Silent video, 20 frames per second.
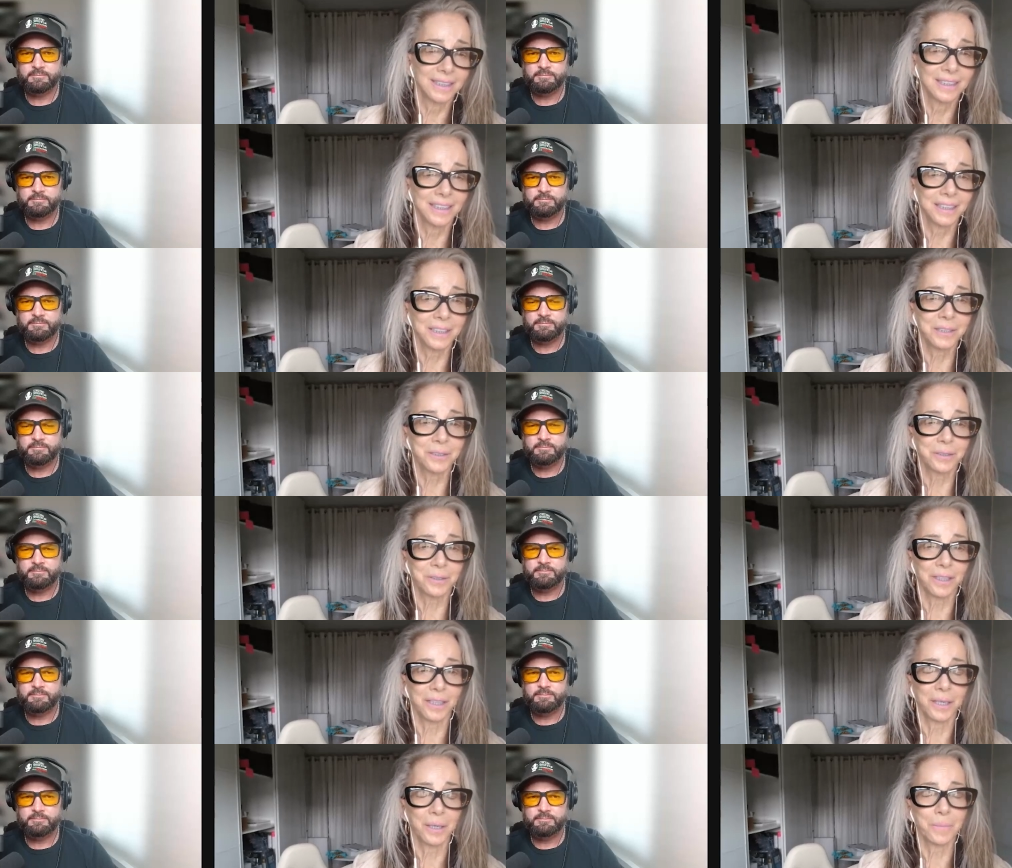
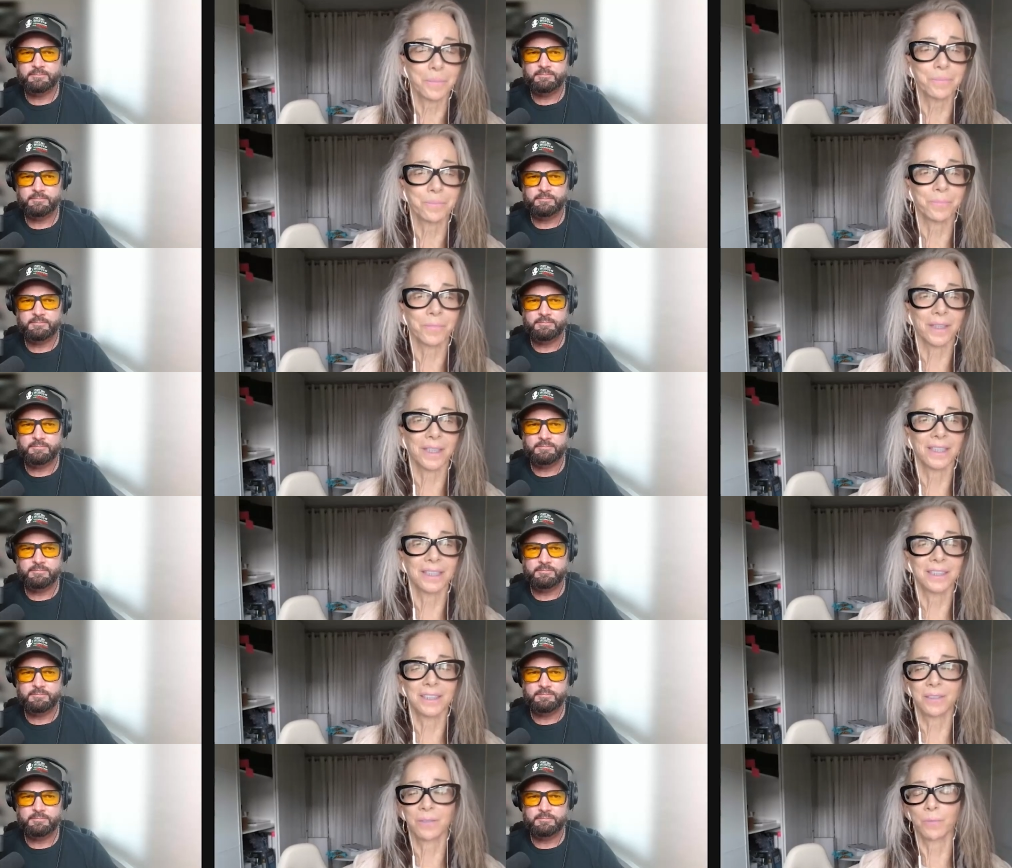Speaker 1: it's um,
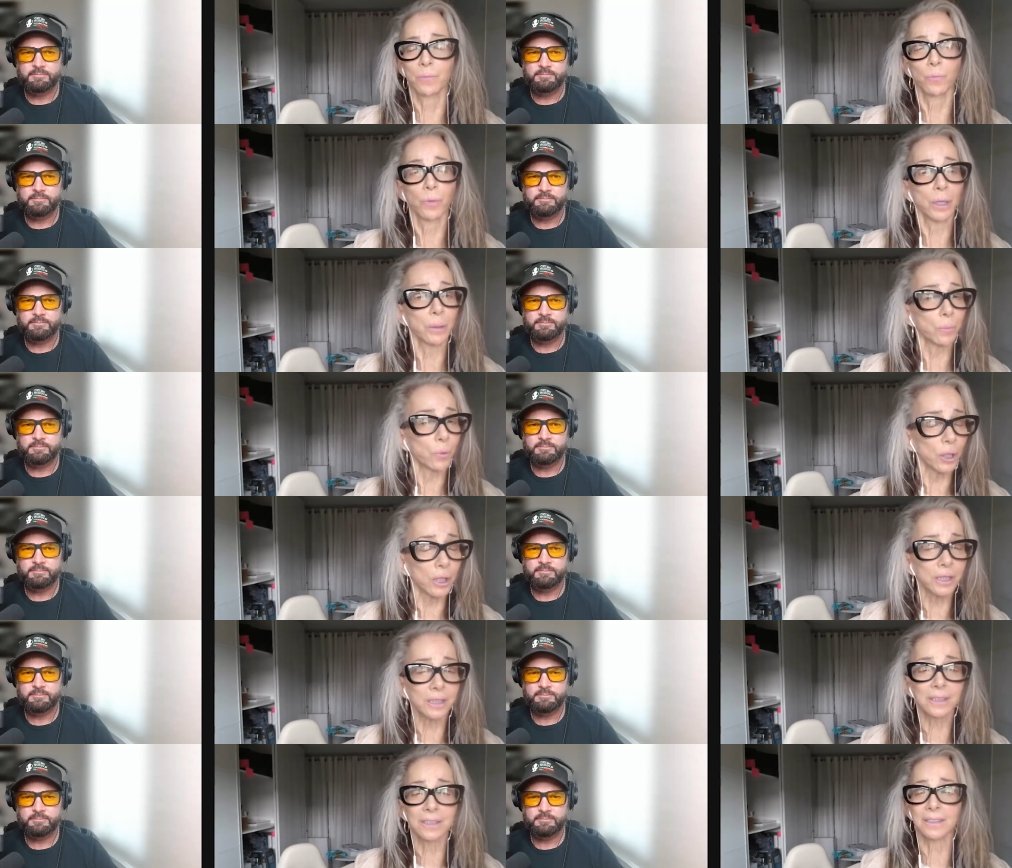it's it
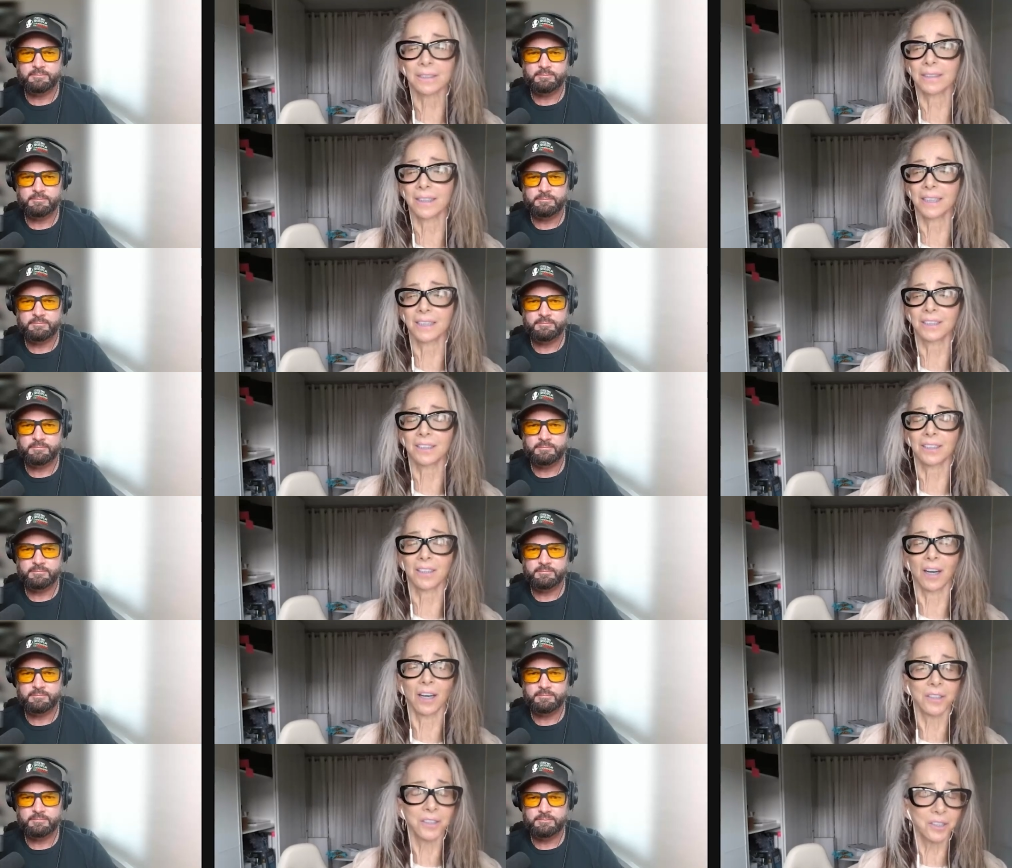works. It's
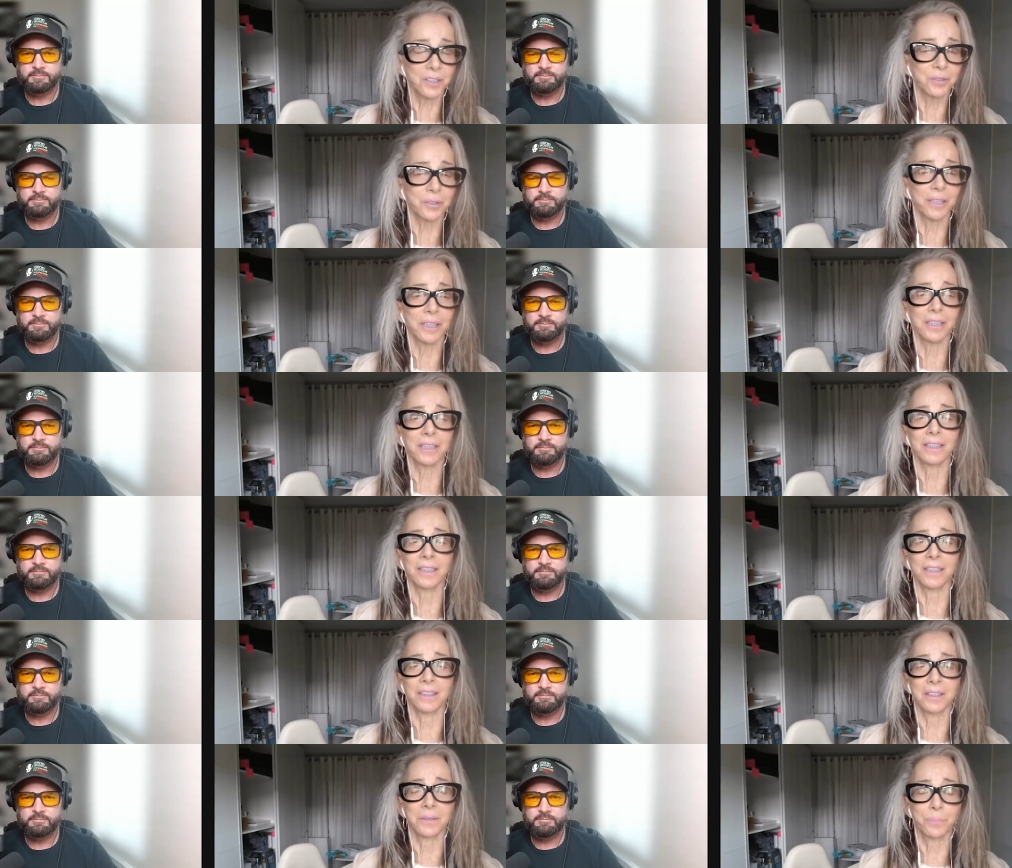
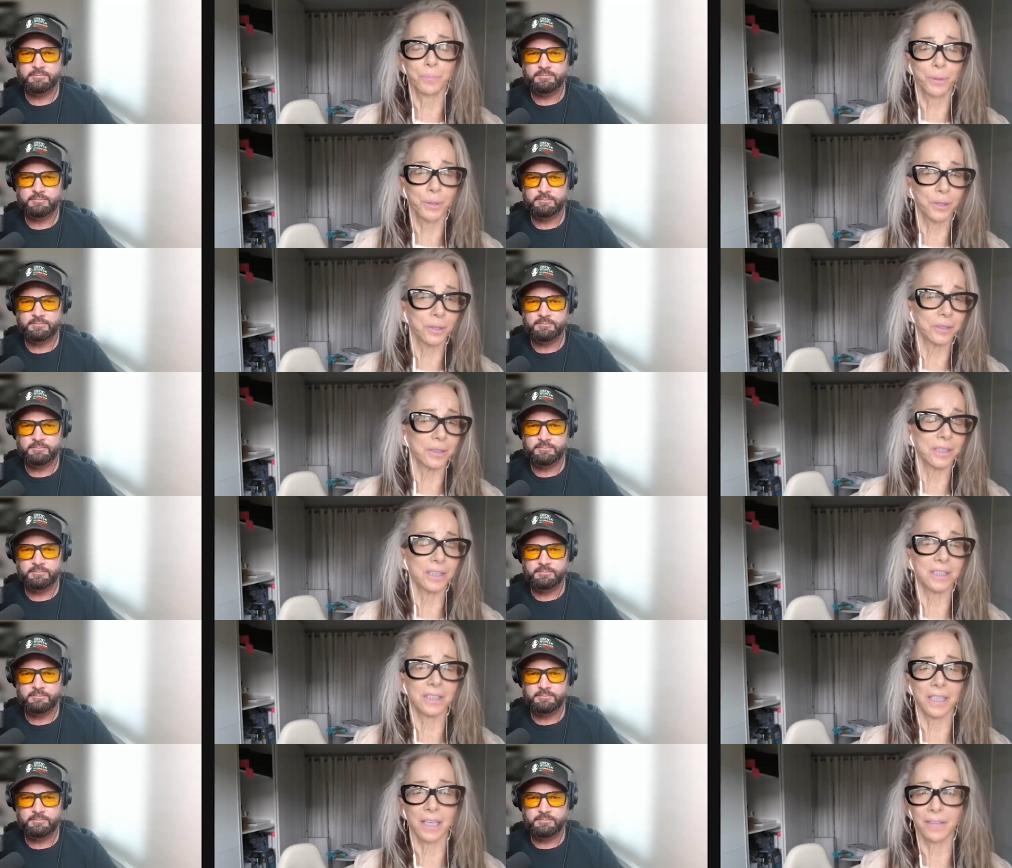concentrated. It's pure.
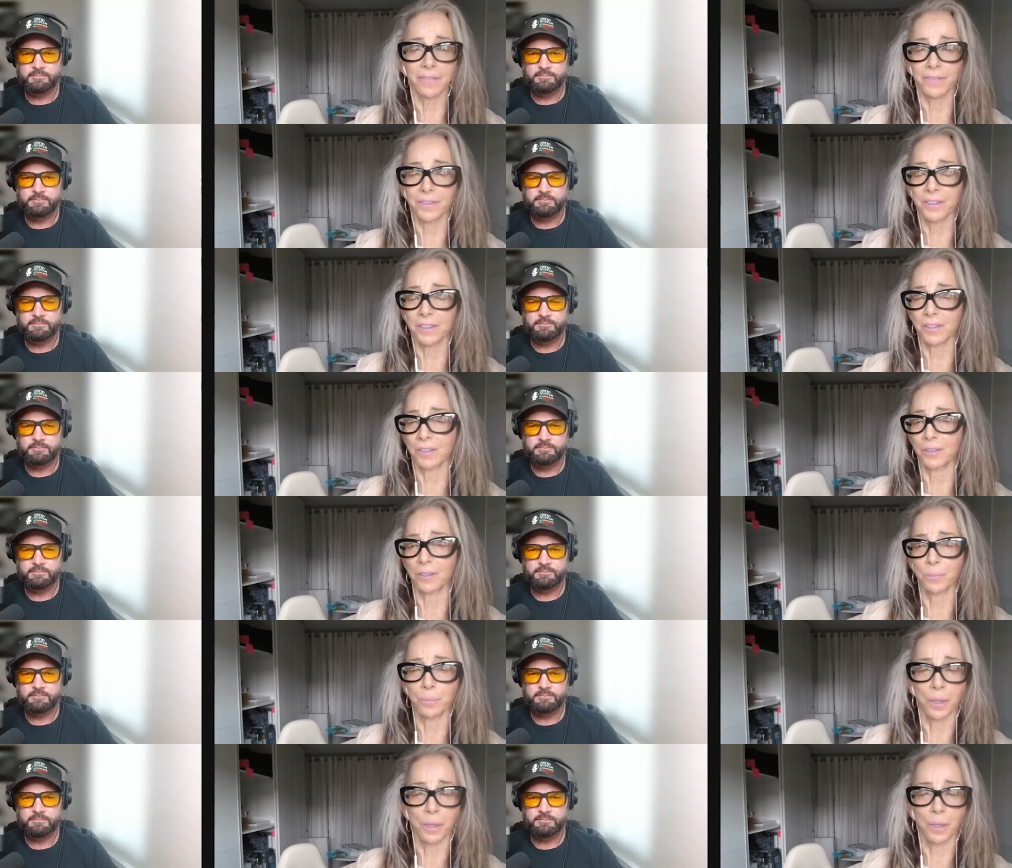It's safe. It's third